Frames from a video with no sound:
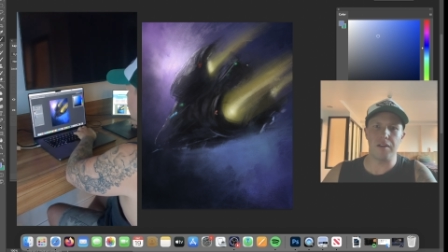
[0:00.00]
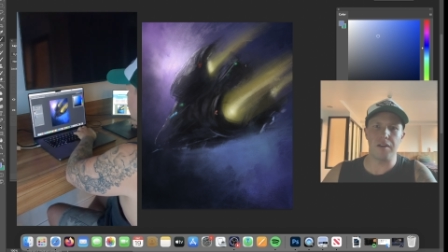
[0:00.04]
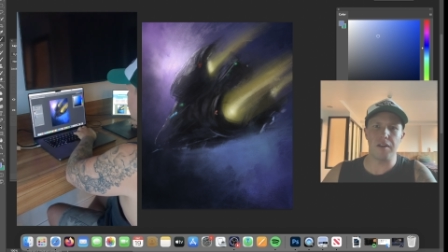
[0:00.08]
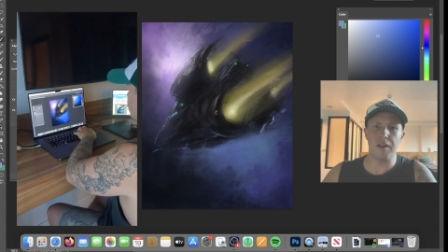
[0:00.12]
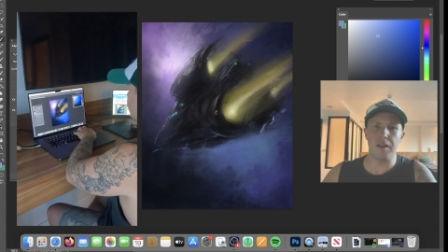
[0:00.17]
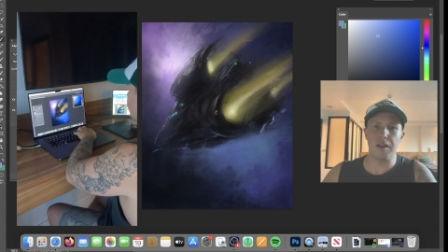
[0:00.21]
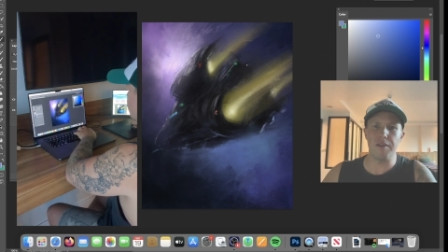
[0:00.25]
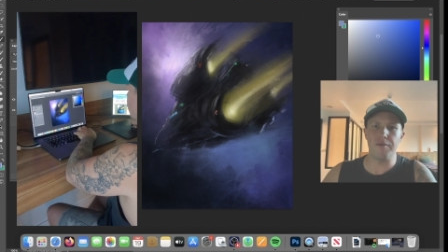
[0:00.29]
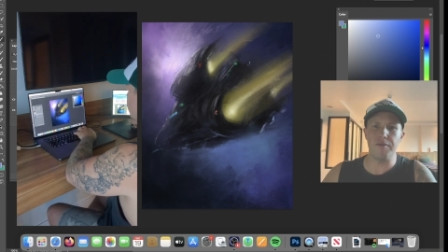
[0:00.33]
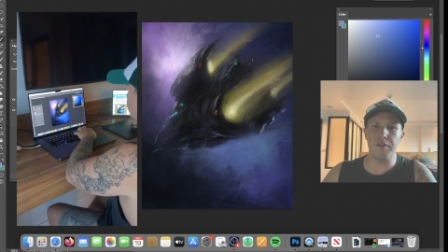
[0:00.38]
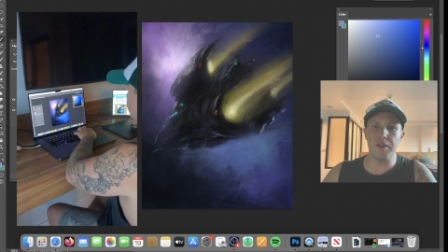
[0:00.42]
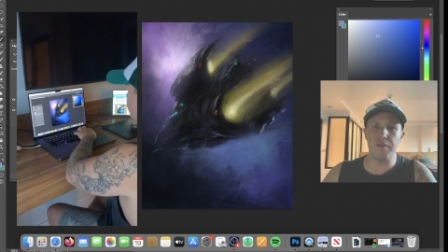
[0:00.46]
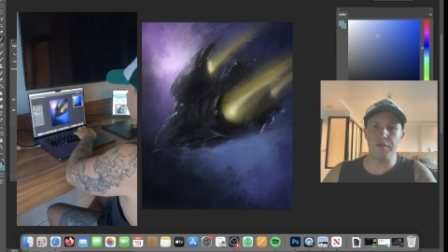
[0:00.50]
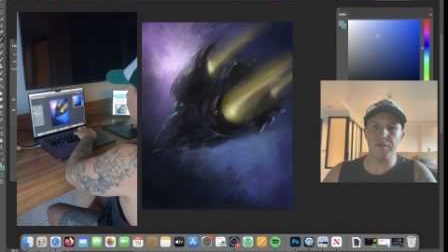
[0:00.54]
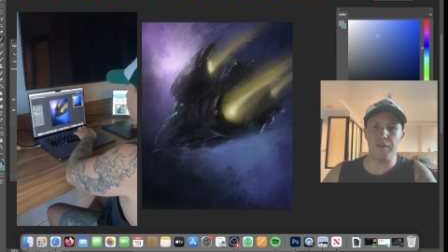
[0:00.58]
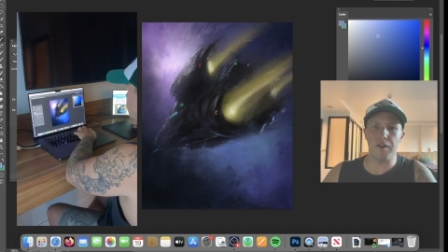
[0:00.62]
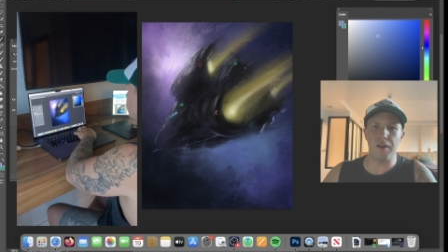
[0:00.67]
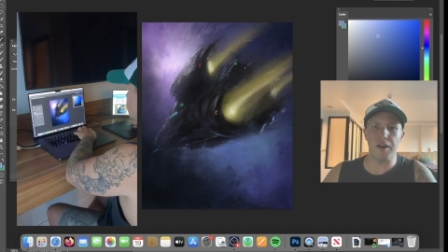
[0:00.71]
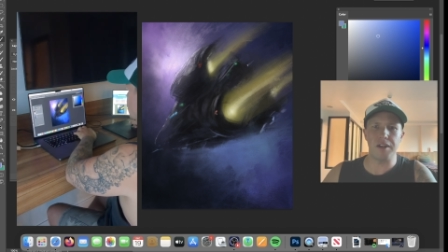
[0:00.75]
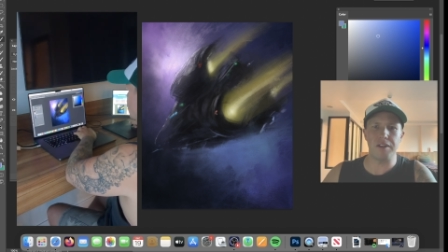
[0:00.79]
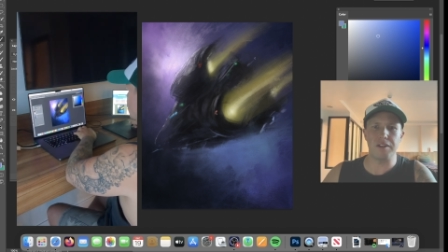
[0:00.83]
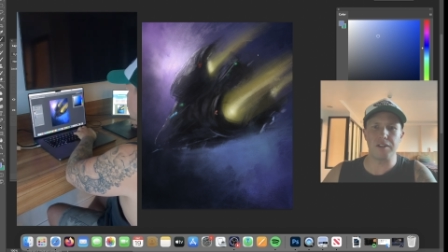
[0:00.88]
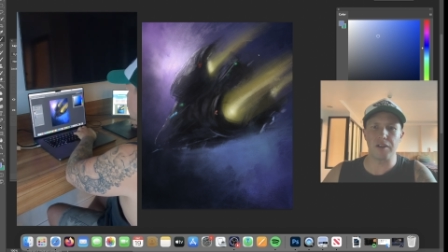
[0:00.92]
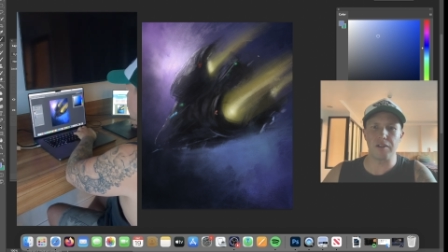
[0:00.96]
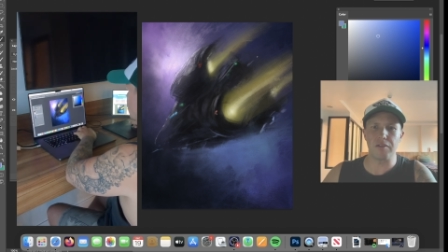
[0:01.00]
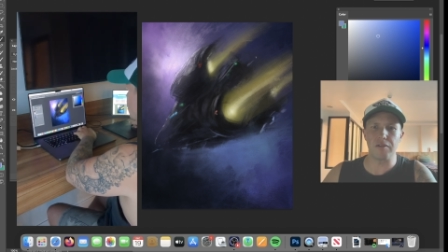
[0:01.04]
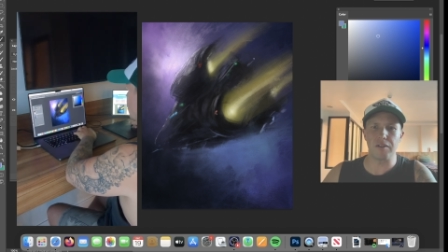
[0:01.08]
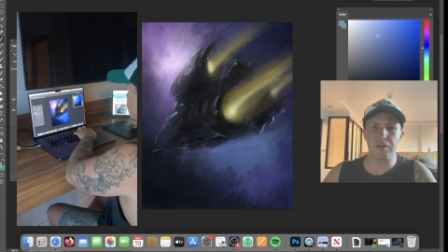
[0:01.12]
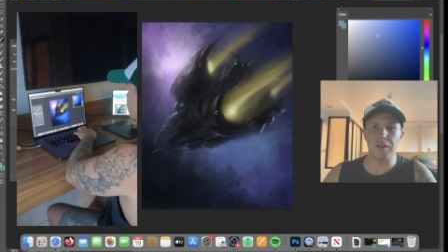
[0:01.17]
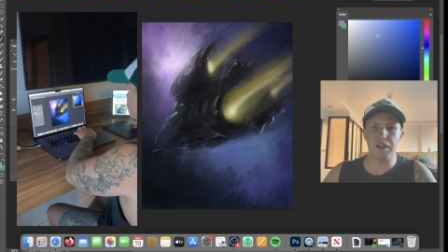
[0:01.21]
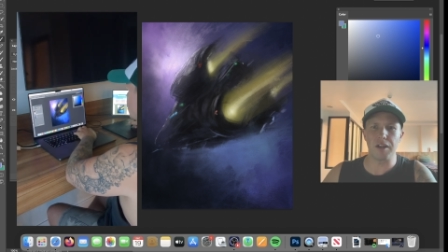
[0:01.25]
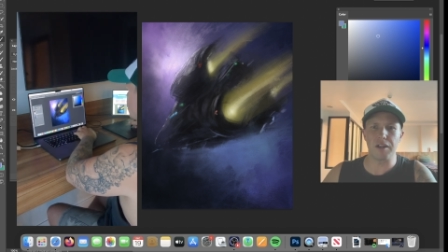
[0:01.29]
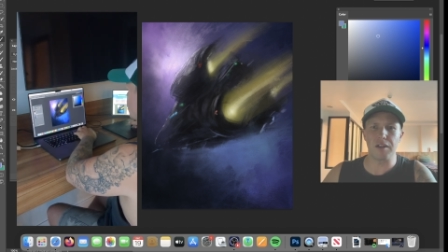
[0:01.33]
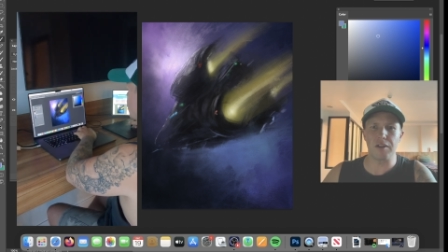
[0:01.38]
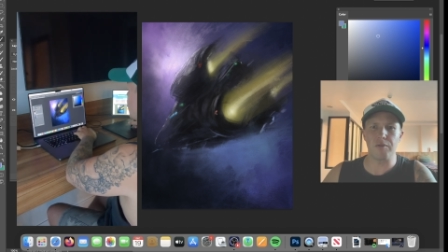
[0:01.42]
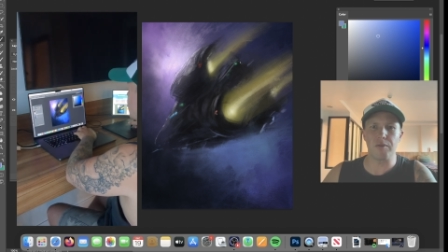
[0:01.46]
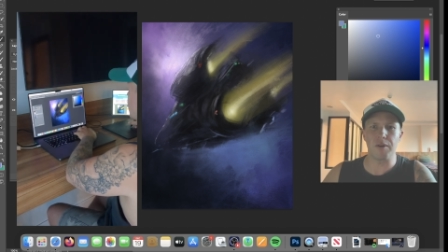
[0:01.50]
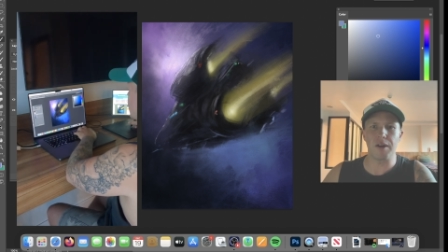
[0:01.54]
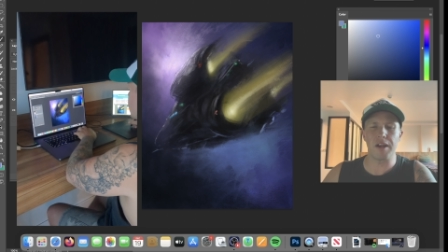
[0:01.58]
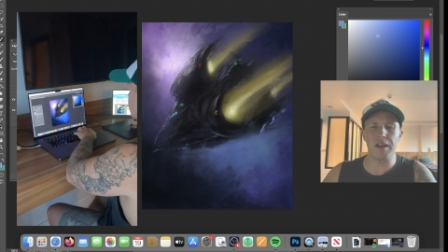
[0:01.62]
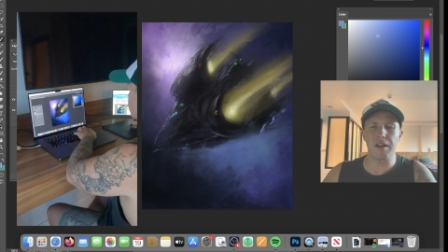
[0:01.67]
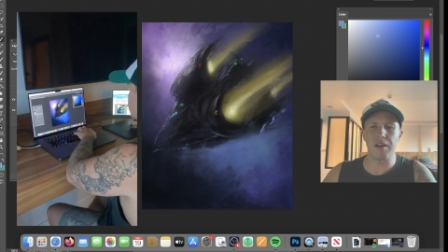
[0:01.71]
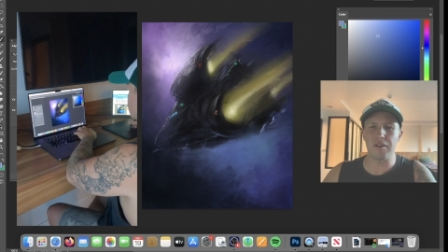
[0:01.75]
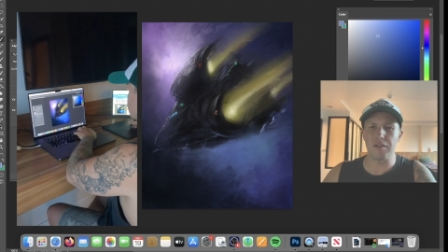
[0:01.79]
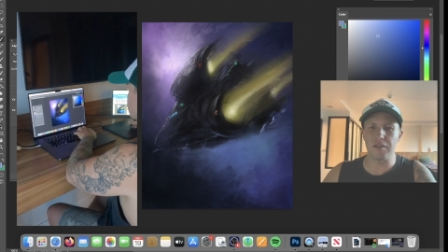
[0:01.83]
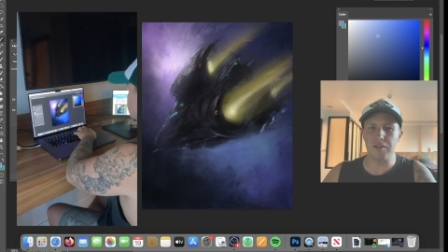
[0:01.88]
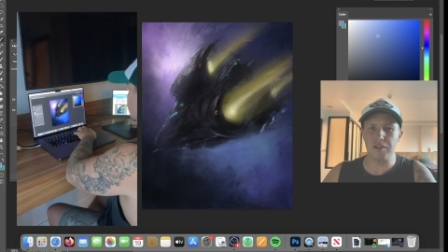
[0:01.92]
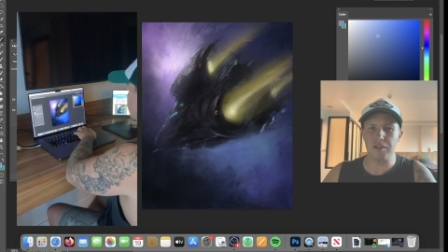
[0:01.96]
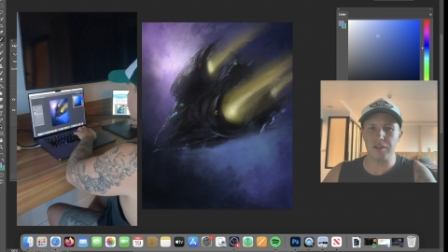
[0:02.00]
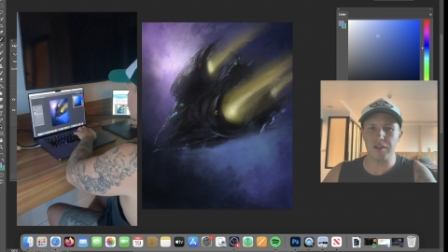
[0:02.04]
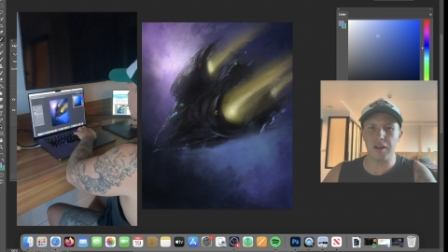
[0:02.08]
Even if I don't like the way it looks,